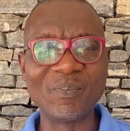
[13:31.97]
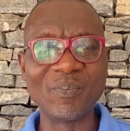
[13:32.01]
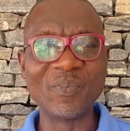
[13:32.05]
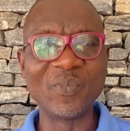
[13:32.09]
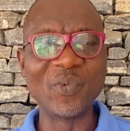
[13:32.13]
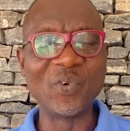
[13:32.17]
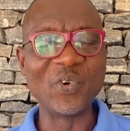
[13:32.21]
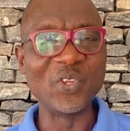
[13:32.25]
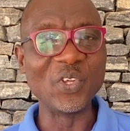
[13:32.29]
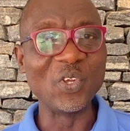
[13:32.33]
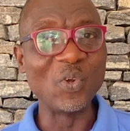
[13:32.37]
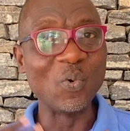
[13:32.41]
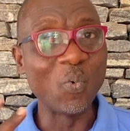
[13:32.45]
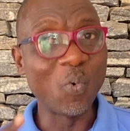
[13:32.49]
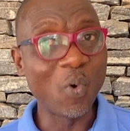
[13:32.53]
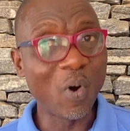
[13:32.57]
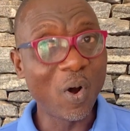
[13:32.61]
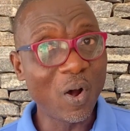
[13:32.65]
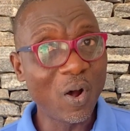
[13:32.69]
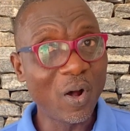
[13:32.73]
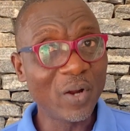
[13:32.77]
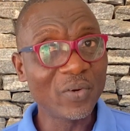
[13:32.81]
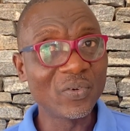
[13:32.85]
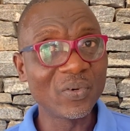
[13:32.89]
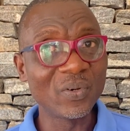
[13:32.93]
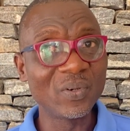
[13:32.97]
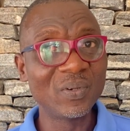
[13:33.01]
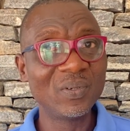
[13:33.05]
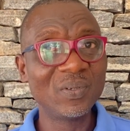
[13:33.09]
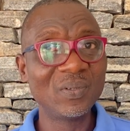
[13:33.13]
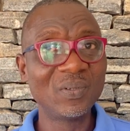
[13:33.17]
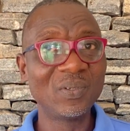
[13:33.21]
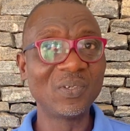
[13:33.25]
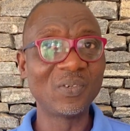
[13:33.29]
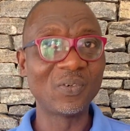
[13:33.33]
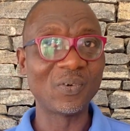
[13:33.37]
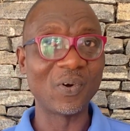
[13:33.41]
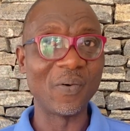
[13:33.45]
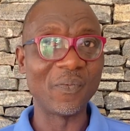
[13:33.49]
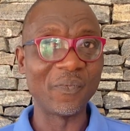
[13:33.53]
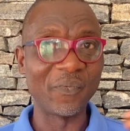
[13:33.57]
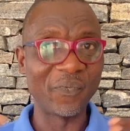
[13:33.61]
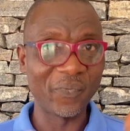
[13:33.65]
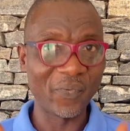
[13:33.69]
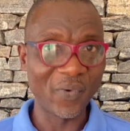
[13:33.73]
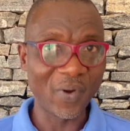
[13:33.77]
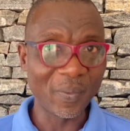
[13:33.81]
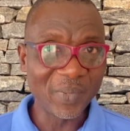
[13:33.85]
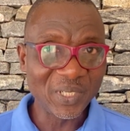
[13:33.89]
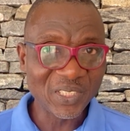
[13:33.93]
reward
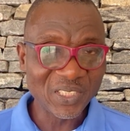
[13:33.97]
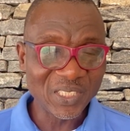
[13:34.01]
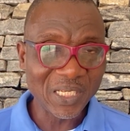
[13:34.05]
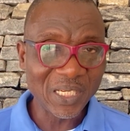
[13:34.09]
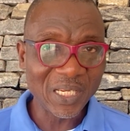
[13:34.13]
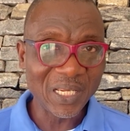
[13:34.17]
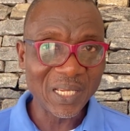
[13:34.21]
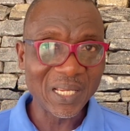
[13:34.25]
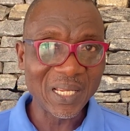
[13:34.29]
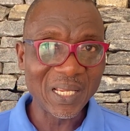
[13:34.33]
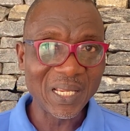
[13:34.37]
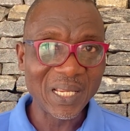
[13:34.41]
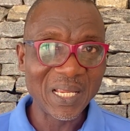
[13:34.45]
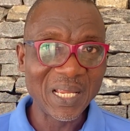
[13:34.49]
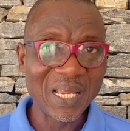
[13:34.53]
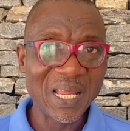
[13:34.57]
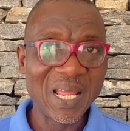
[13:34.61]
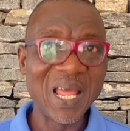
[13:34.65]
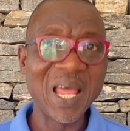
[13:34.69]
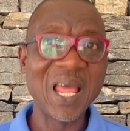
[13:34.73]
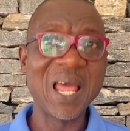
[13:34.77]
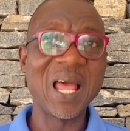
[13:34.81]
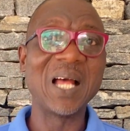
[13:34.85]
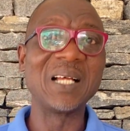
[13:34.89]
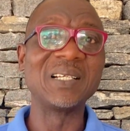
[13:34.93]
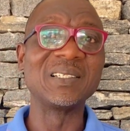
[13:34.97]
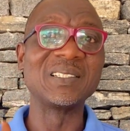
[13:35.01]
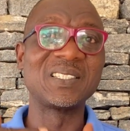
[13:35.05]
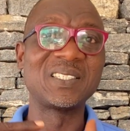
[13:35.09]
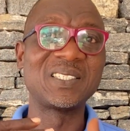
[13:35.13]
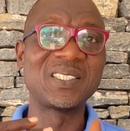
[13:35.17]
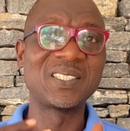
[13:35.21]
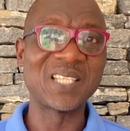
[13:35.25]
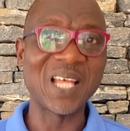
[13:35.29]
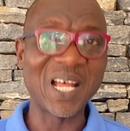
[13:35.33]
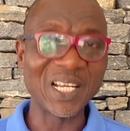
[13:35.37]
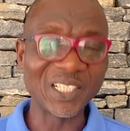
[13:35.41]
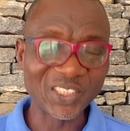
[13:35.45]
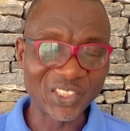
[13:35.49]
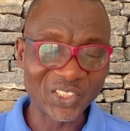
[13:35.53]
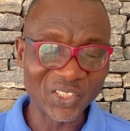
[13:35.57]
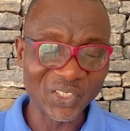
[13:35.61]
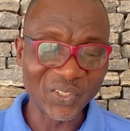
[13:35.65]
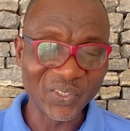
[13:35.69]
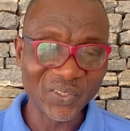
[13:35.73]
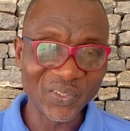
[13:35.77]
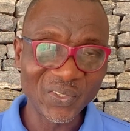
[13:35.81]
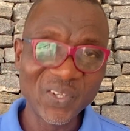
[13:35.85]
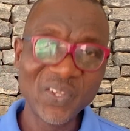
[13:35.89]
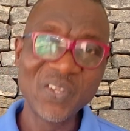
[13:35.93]
conformity, and
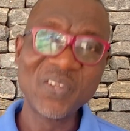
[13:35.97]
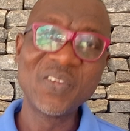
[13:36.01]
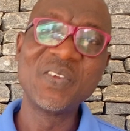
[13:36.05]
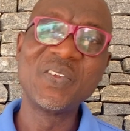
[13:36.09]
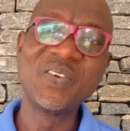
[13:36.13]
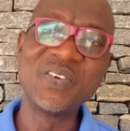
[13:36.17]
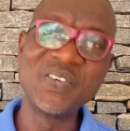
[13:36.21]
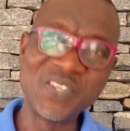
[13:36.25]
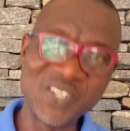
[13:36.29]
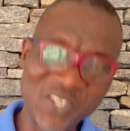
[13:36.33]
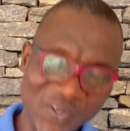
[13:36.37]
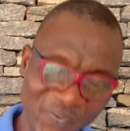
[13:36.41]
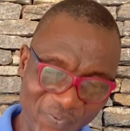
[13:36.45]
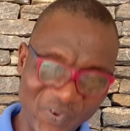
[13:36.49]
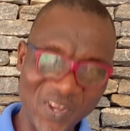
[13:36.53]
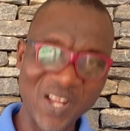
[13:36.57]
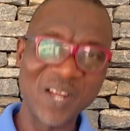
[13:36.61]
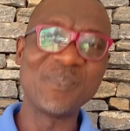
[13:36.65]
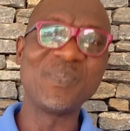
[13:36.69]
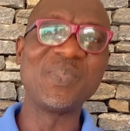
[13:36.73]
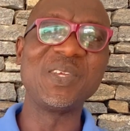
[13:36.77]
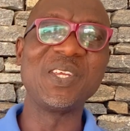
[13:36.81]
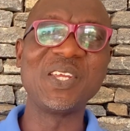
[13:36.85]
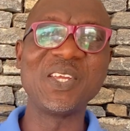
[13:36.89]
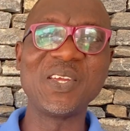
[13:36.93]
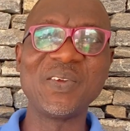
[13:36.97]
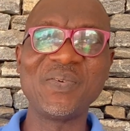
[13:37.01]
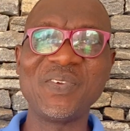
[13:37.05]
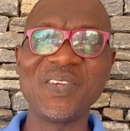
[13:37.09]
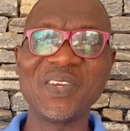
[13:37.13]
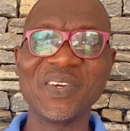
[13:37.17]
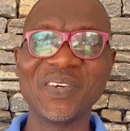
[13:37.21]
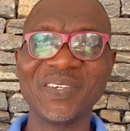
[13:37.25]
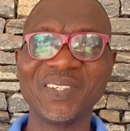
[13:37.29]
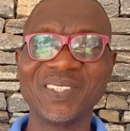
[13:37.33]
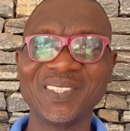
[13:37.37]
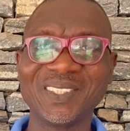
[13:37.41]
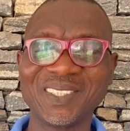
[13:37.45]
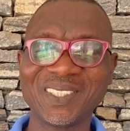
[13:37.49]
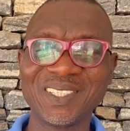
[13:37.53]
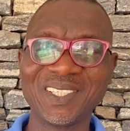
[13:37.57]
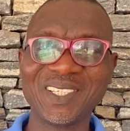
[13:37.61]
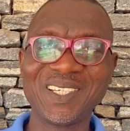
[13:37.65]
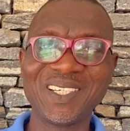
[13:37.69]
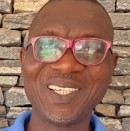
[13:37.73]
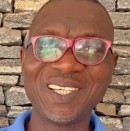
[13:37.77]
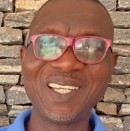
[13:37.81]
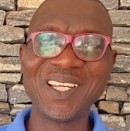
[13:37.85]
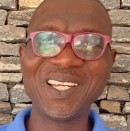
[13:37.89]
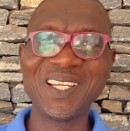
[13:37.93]
sanction deviant behavior.
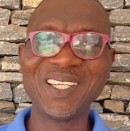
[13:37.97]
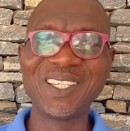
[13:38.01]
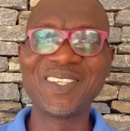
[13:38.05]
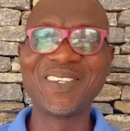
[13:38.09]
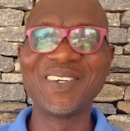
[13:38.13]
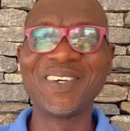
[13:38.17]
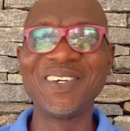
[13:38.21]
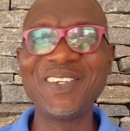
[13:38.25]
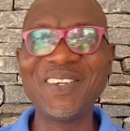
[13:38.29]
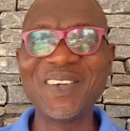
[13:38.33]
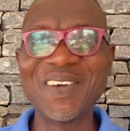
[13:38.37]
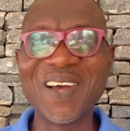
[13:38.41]
So you